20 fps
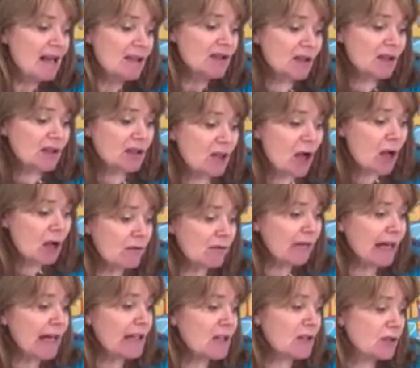So there's a whole
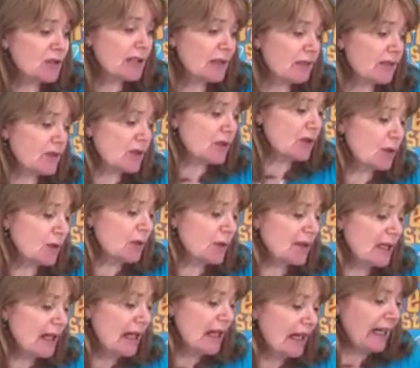range of different tools,
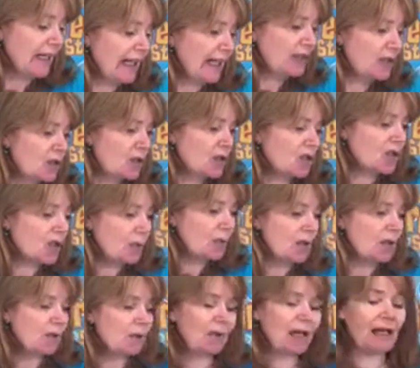and here's just some of
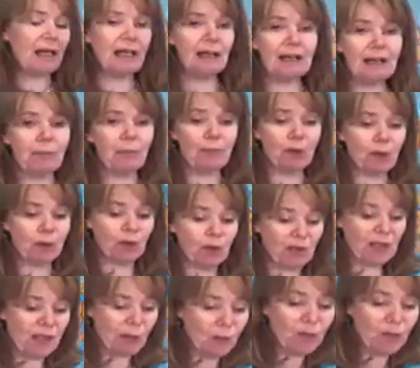the products that